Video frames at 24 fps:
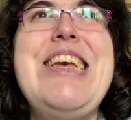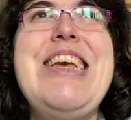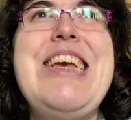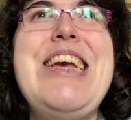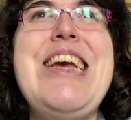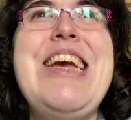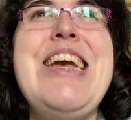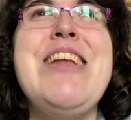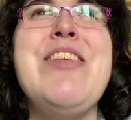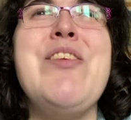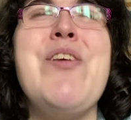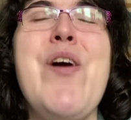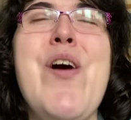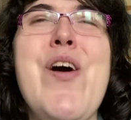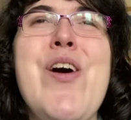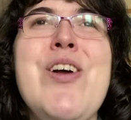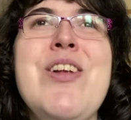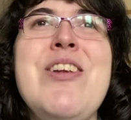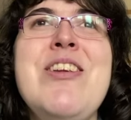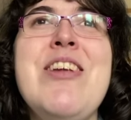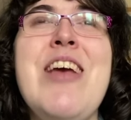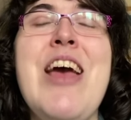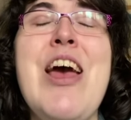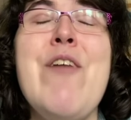it's
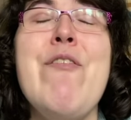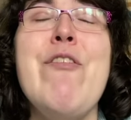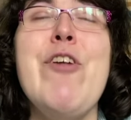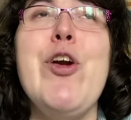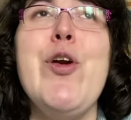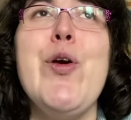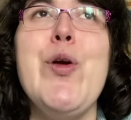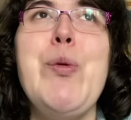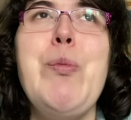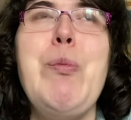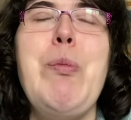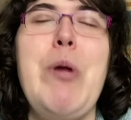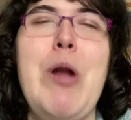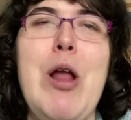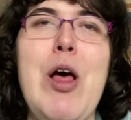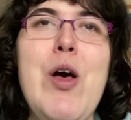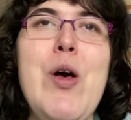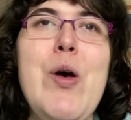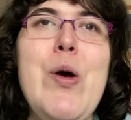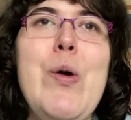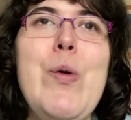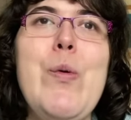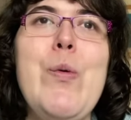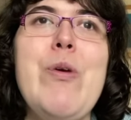hard to have a good
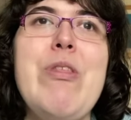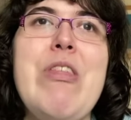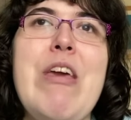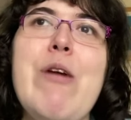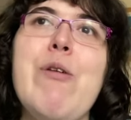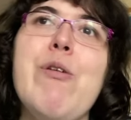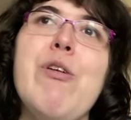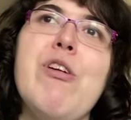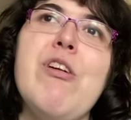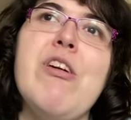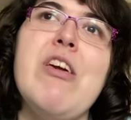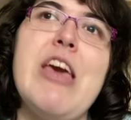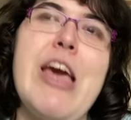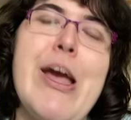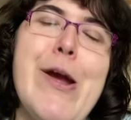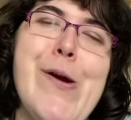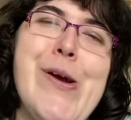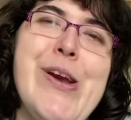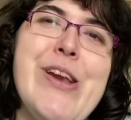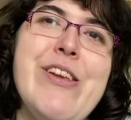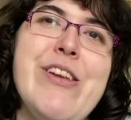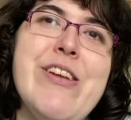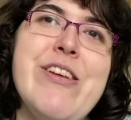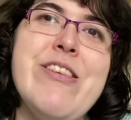plot without good
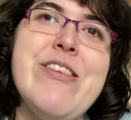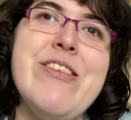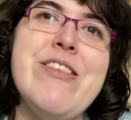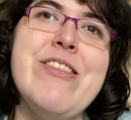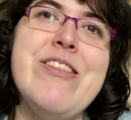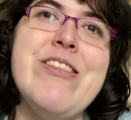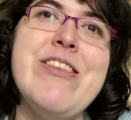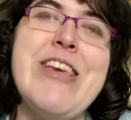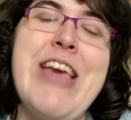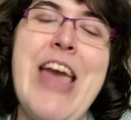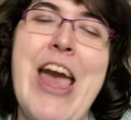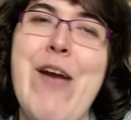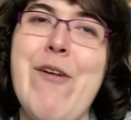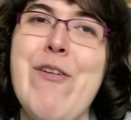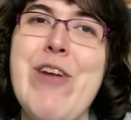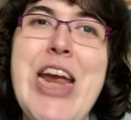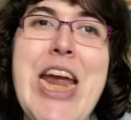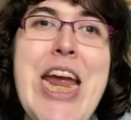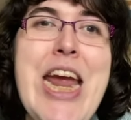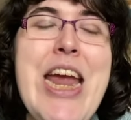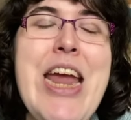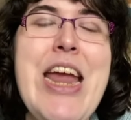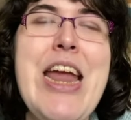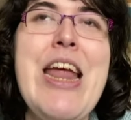characters to
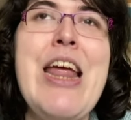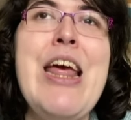carry it.